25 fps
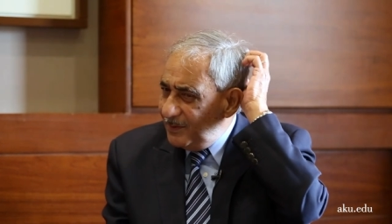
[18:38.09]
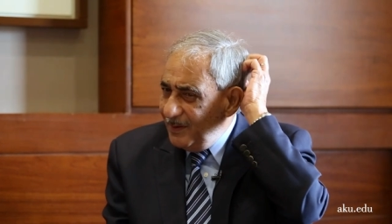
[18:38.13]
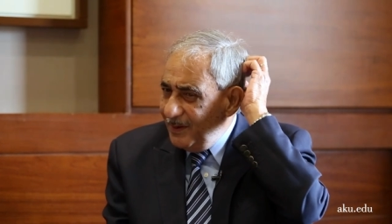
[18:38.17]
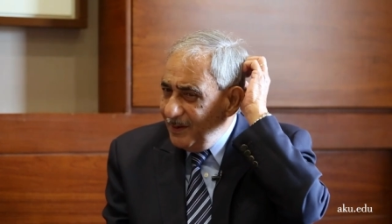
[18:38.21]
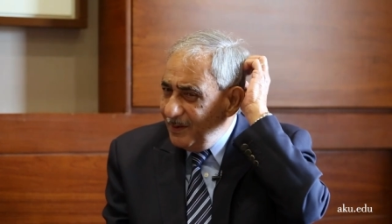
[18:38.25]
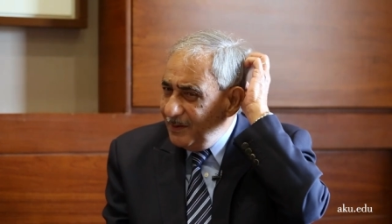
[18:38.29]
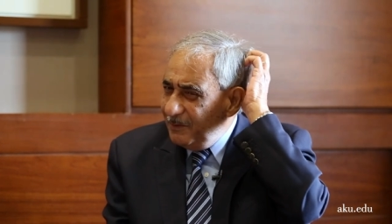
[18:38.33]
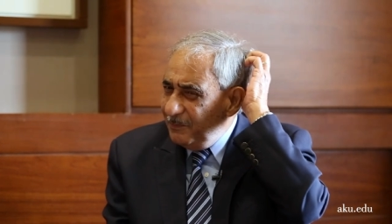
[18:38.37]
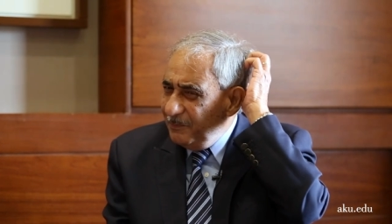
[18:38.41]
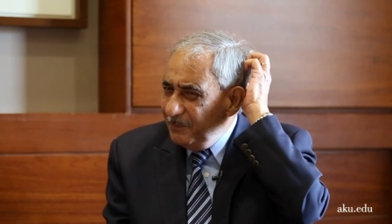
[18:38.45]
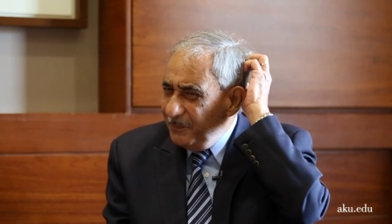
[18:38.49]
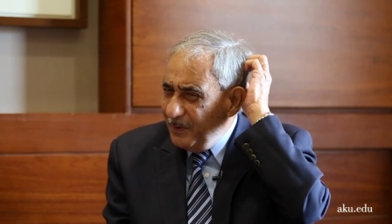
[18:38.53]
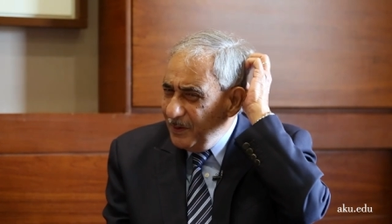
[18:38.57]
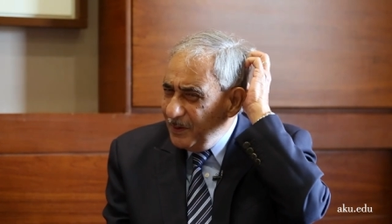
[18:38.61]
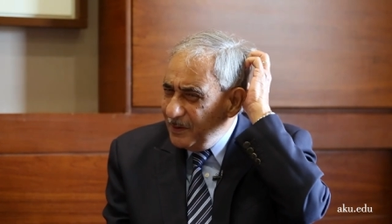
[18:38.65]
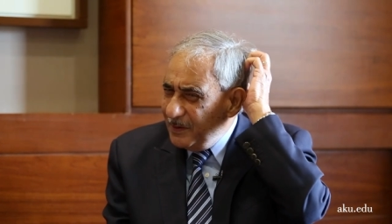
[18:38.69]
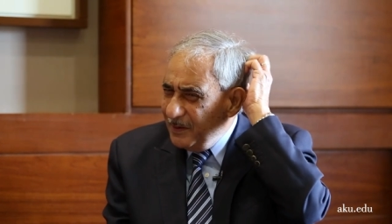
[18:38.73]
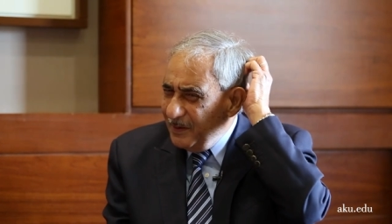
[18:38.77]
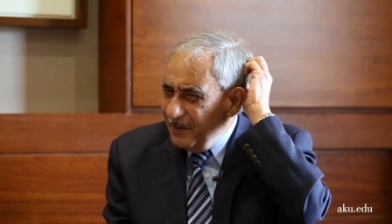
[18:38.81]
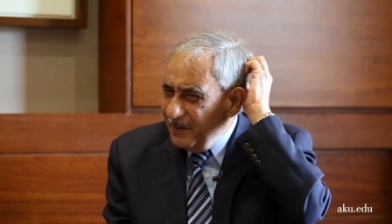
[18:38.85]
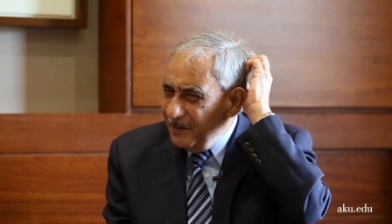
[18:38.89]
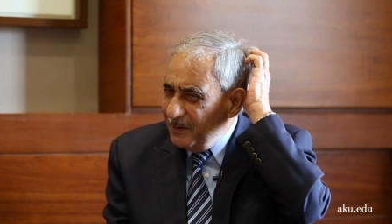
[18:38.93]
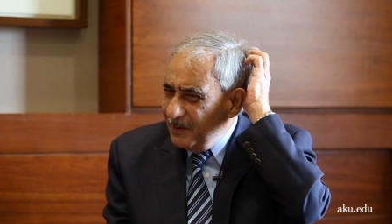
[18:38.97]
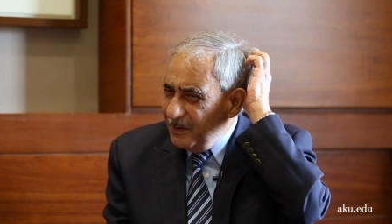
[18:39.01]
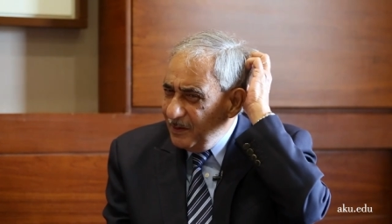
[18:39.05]
And in yeah. fact,
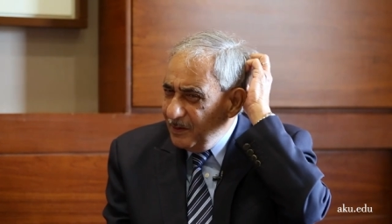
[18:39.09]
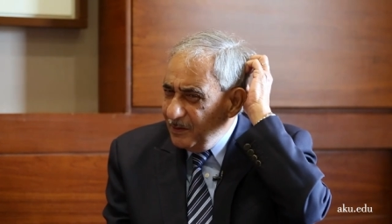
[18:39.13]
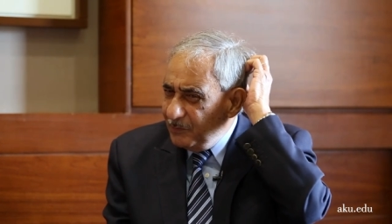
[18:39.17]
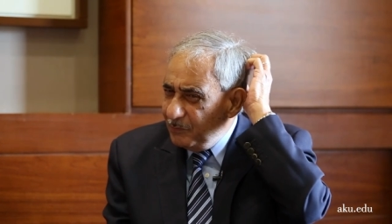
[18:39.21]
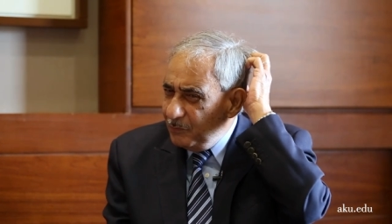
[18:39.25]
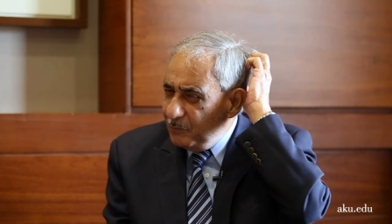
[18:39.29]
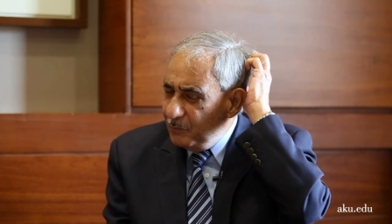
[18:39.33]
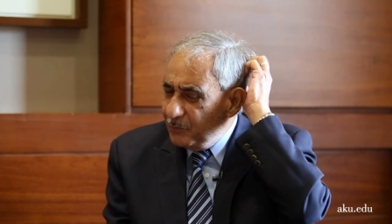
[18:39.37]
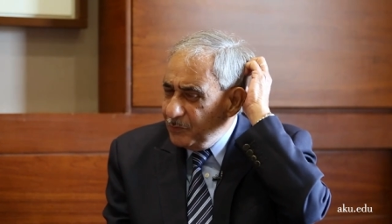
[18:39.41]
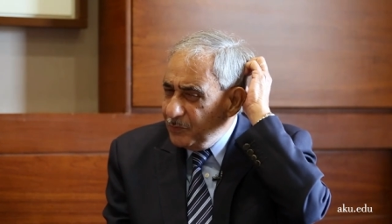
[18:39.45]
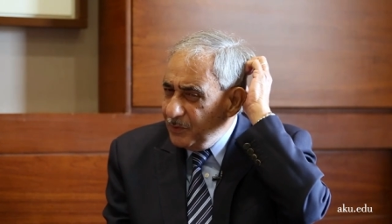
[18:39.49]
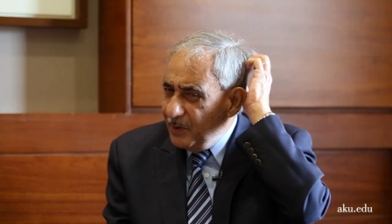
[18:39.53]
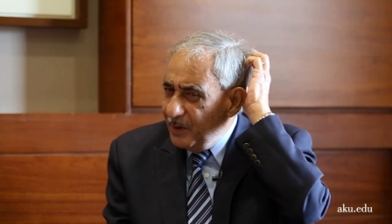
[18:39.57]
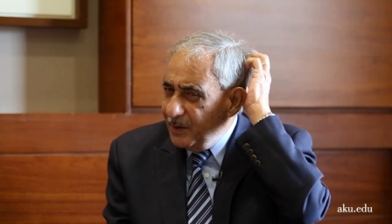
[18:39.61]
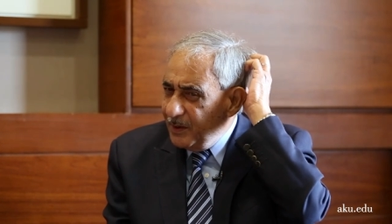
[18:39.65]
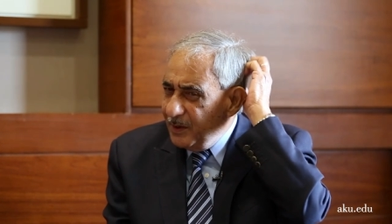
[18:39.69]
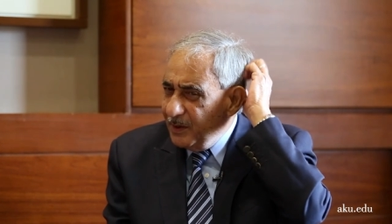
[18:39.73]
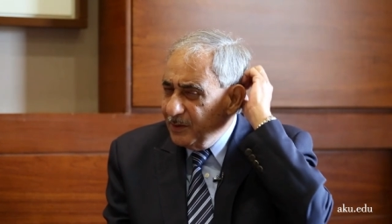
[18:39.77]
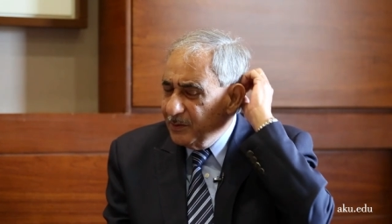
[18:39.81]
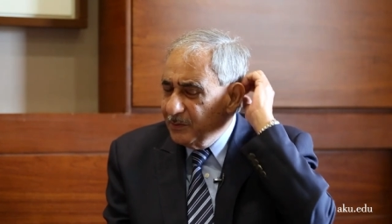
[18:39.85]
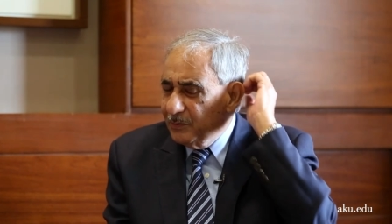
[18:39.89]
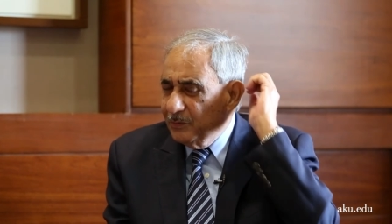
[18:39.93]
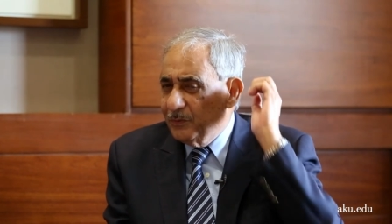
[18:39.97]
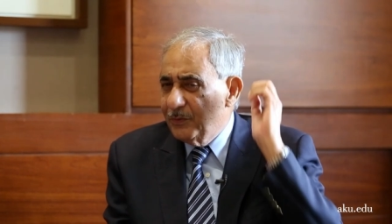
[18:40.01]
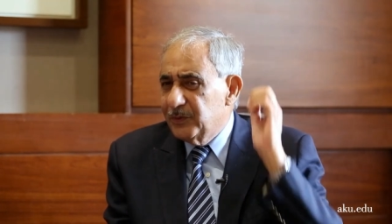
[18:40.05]
I'd asked
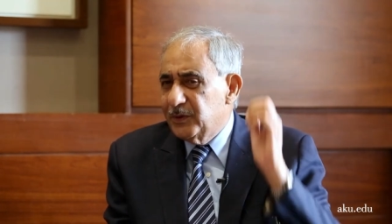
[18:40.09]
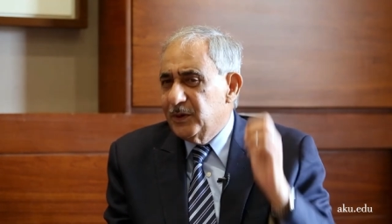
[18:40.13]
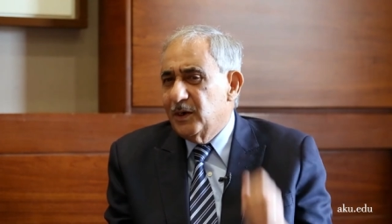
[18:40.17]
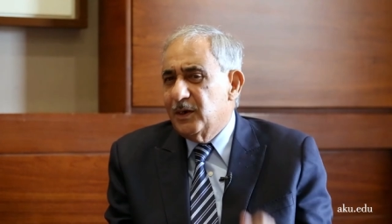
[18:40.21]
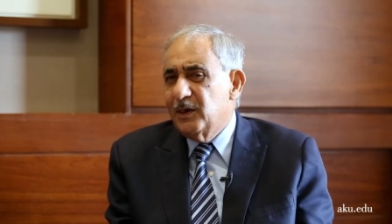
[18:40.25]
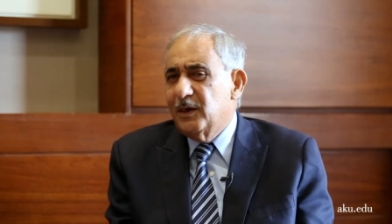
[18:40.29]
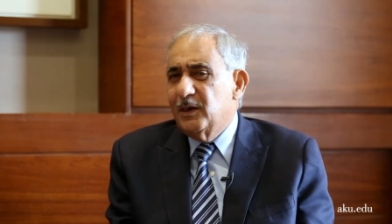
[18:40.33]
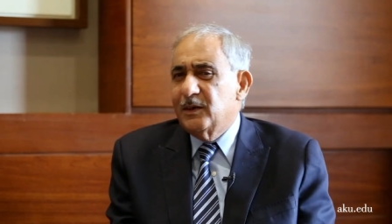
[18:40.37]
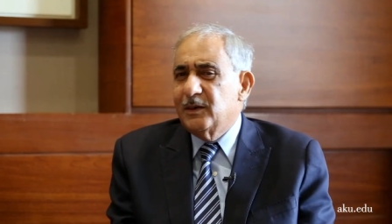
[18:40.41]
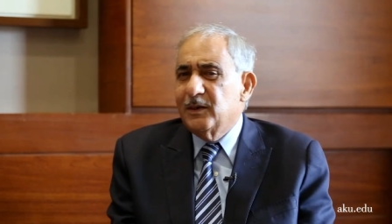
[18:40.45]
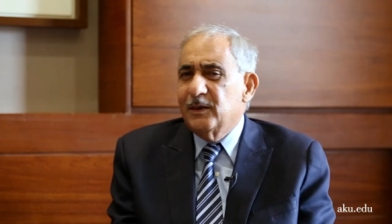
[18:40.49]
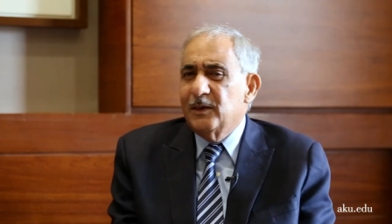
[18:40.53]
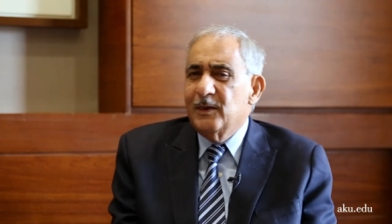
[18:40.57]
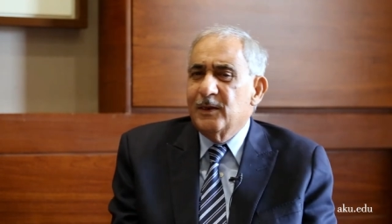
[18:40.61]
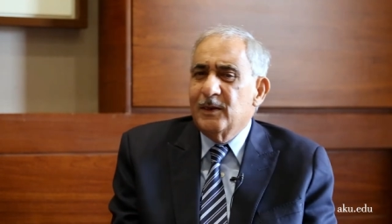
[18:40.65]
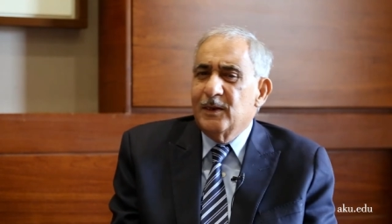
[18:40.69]
Rukhsana to start